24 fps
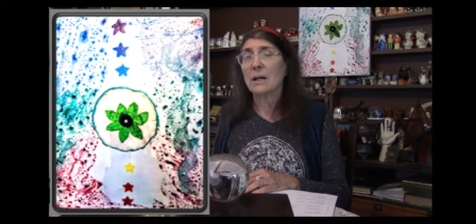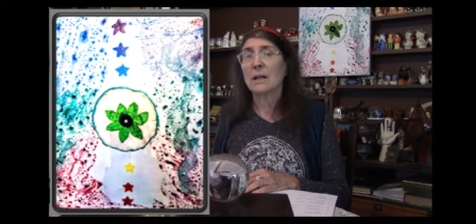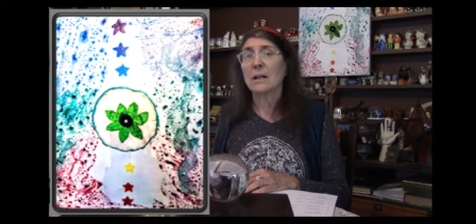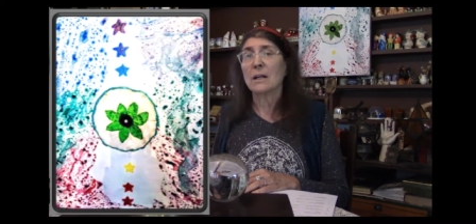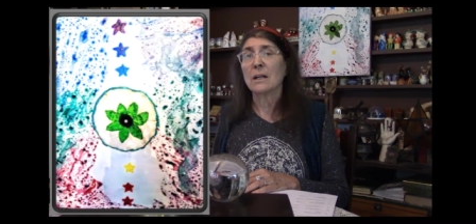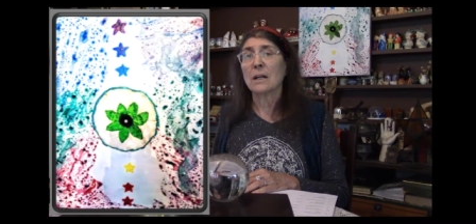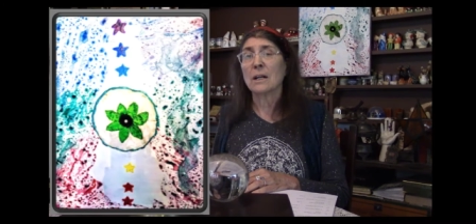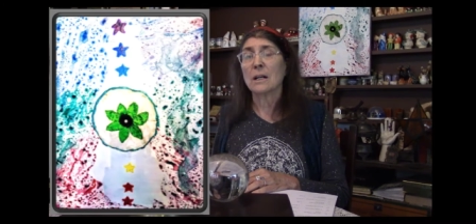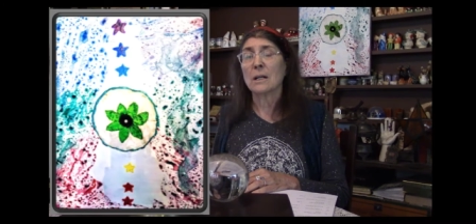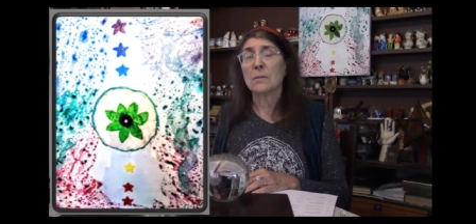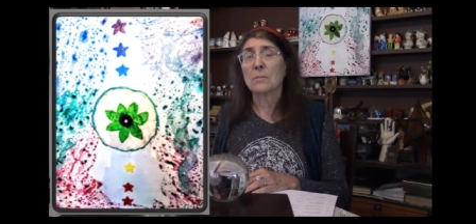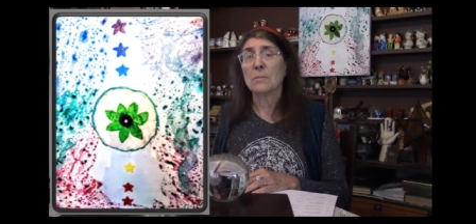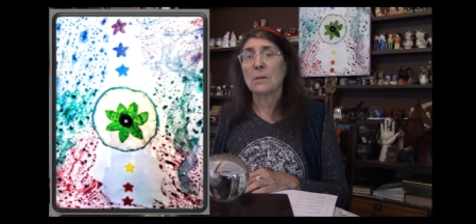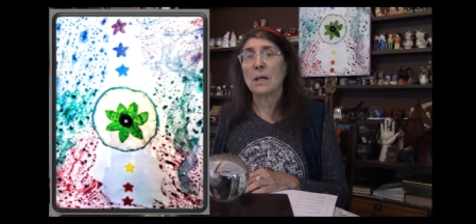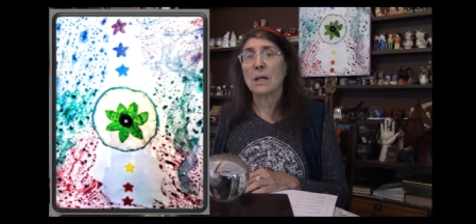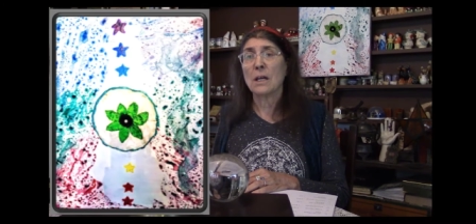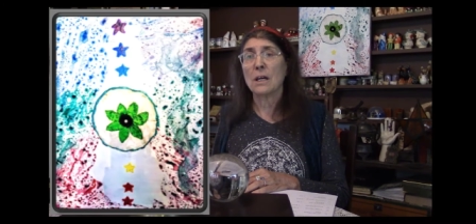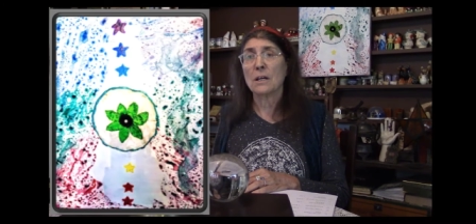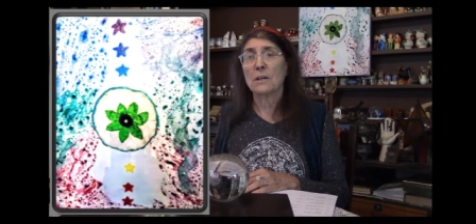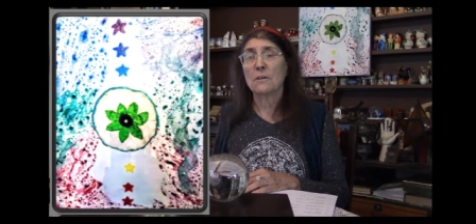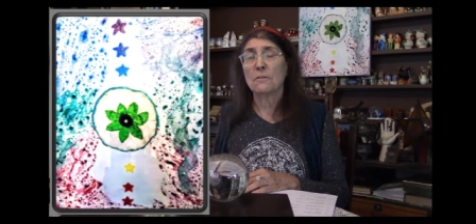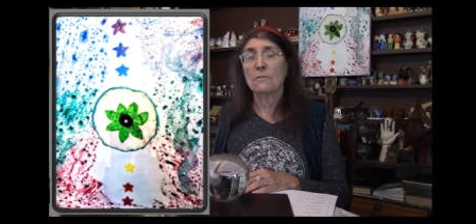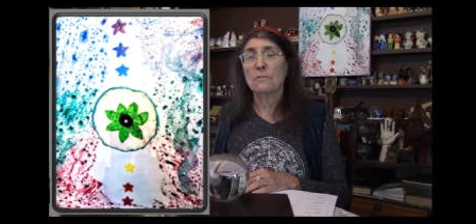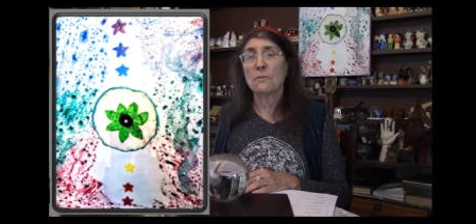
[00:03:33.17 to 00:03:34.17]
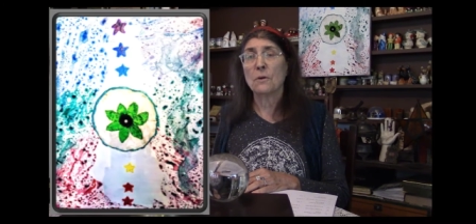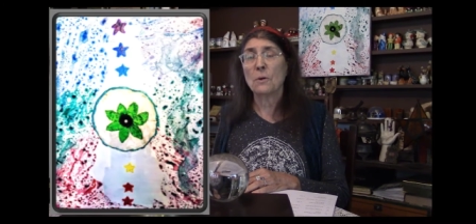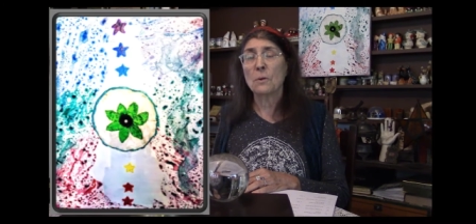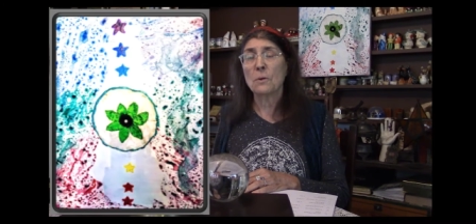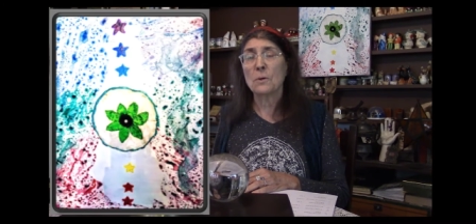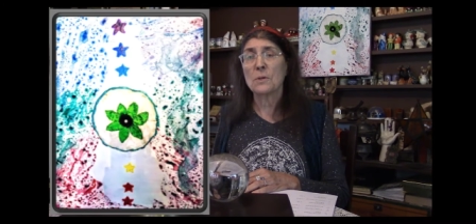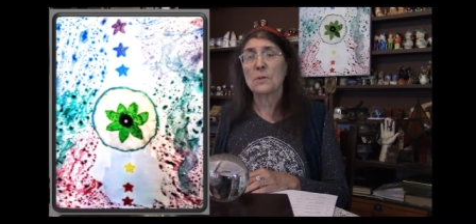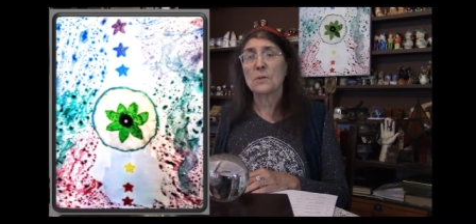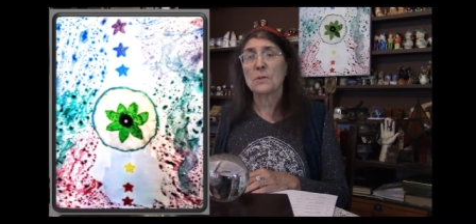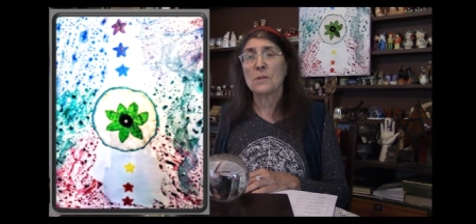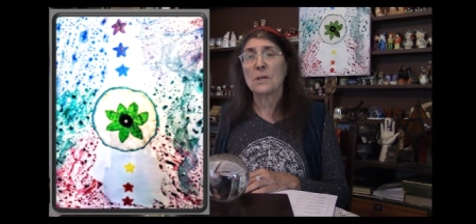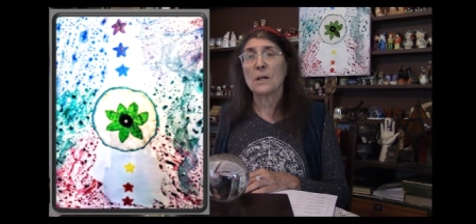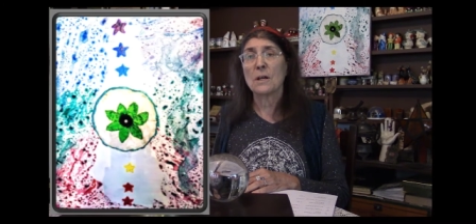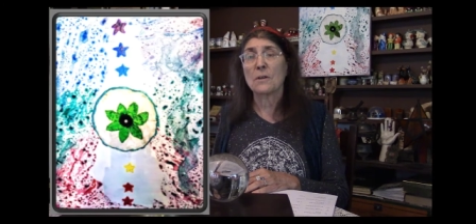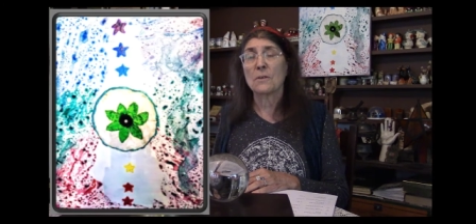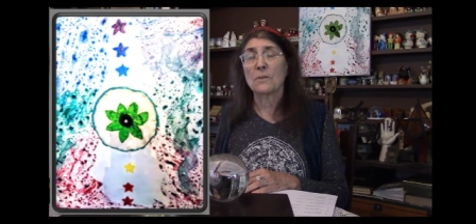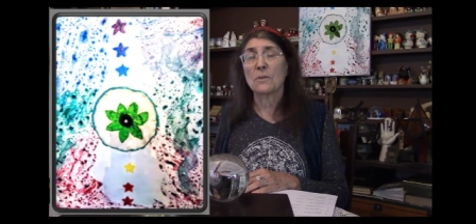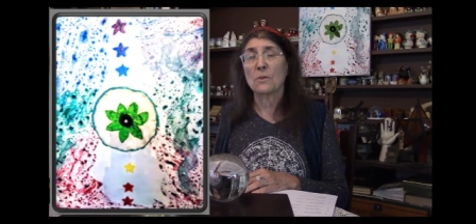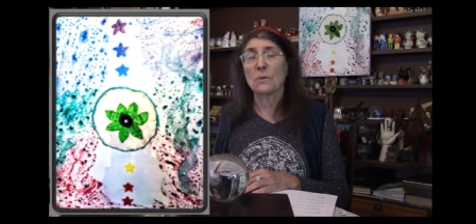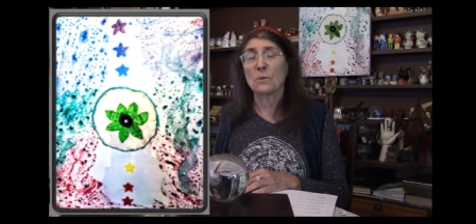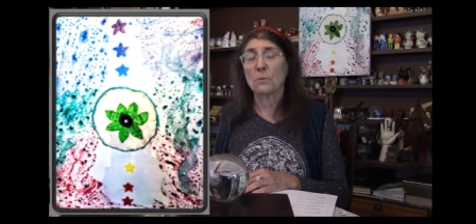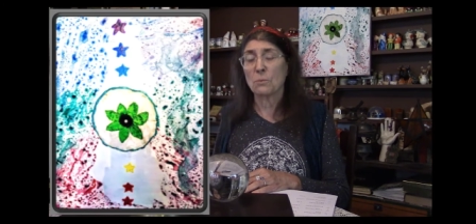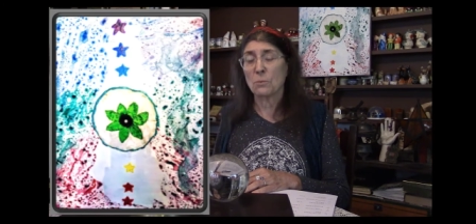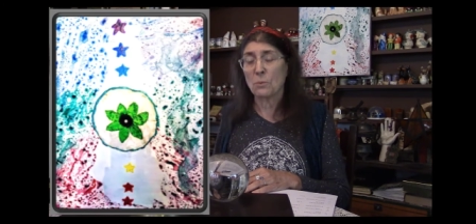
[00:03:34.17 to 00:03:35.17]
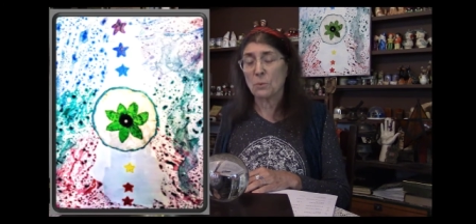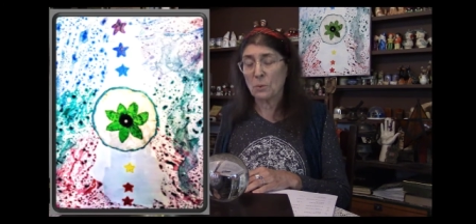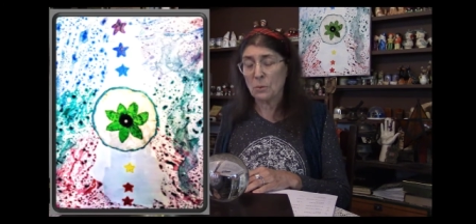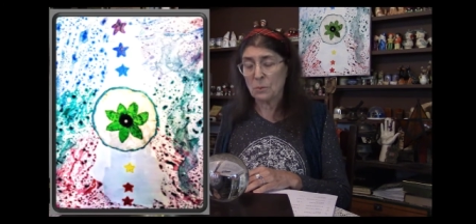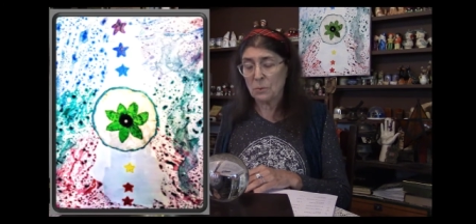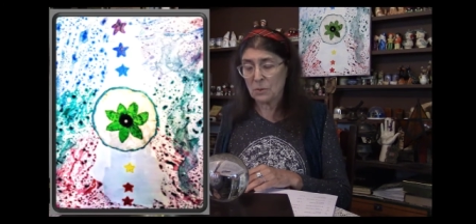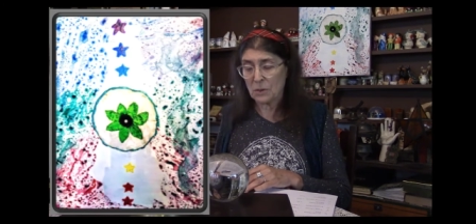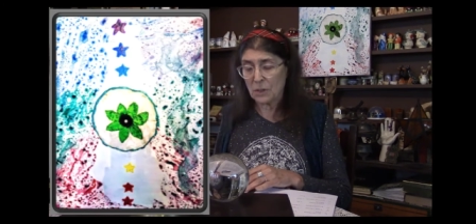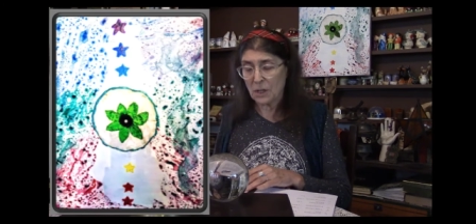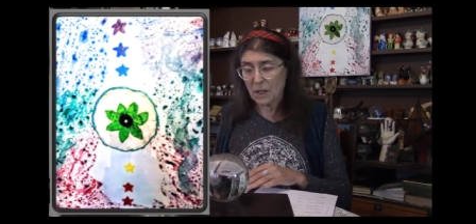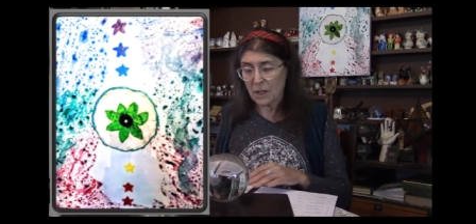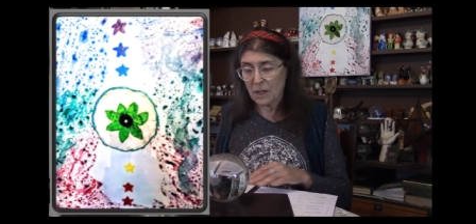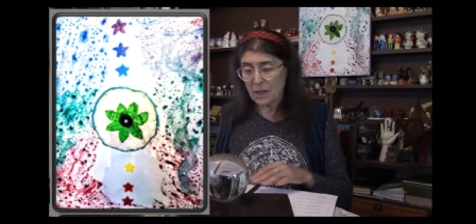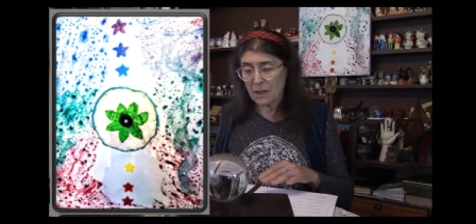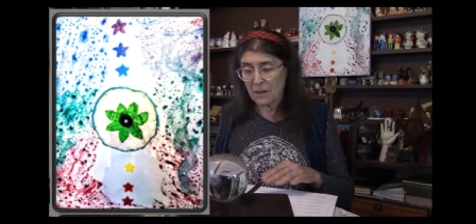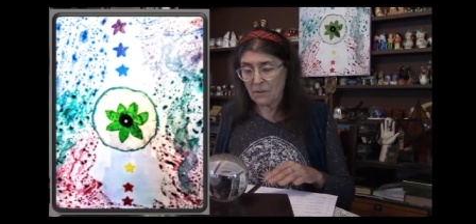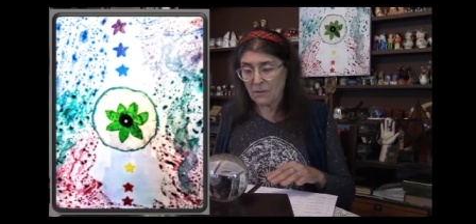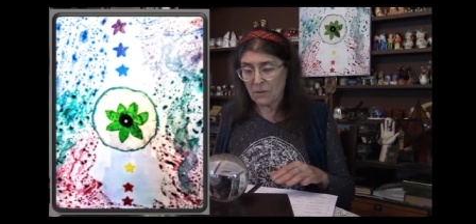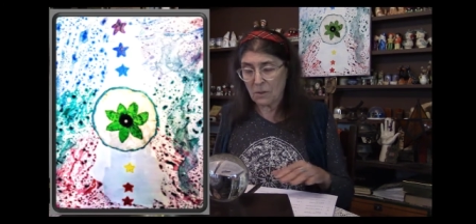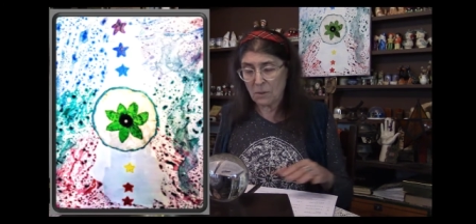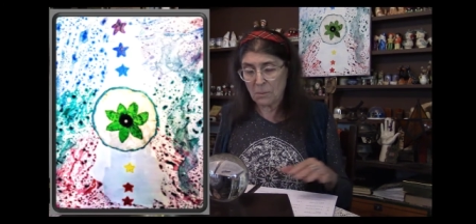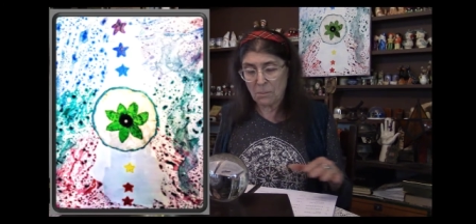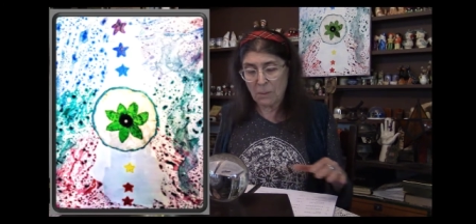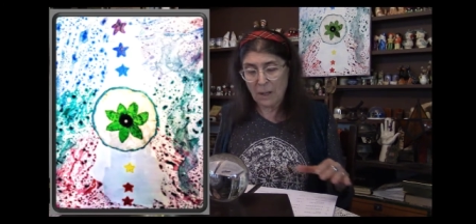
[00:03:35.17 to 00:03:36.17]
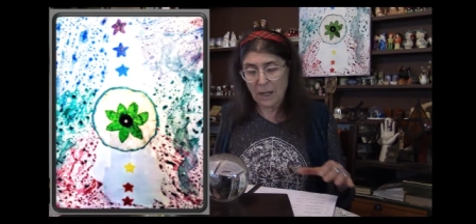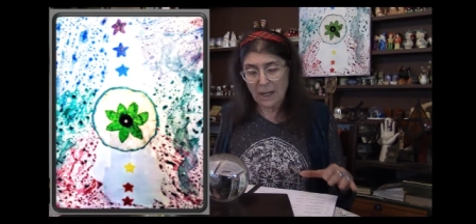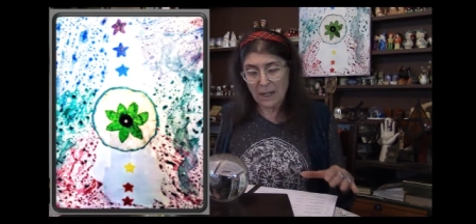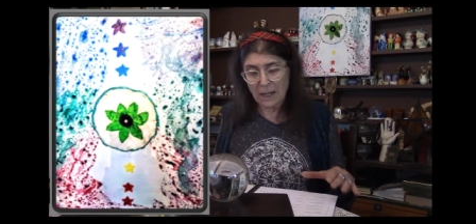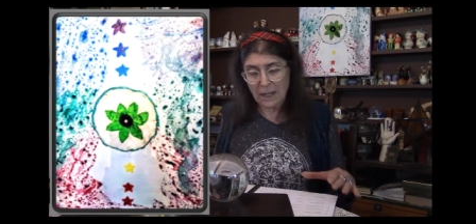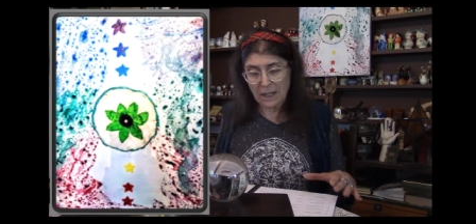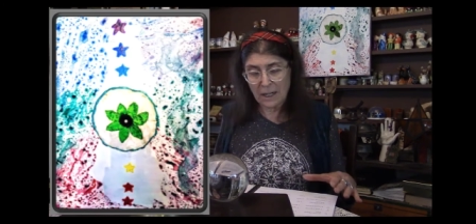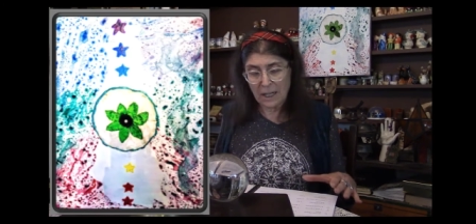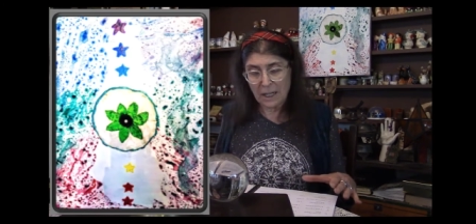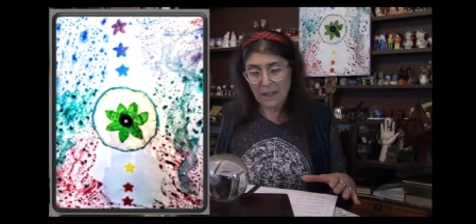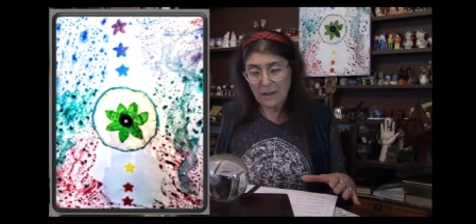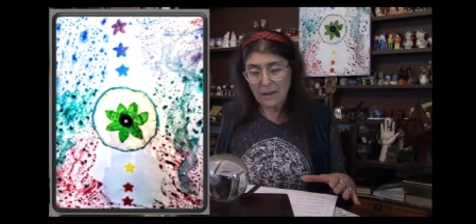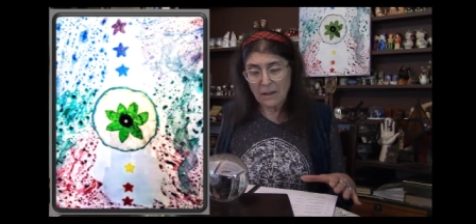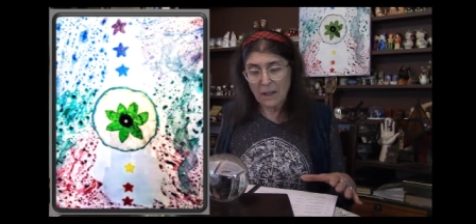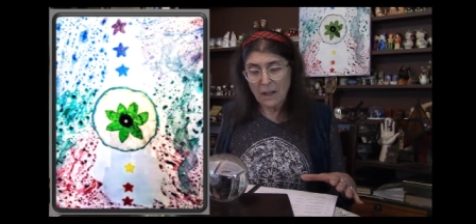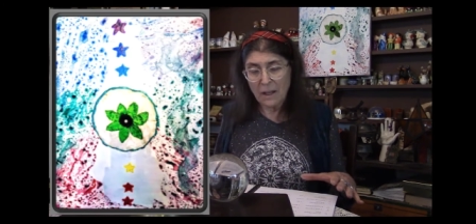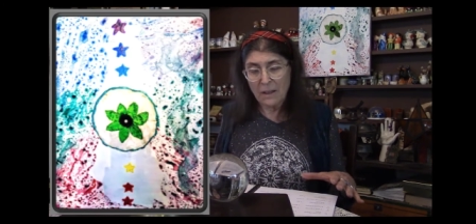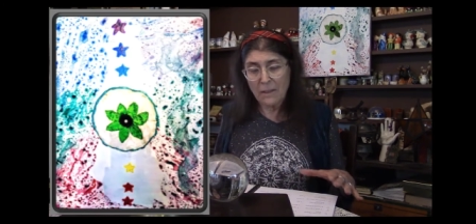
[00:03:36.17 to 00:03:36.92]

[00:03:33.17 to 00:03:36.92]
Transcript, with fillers: um, and focus on the root of the body,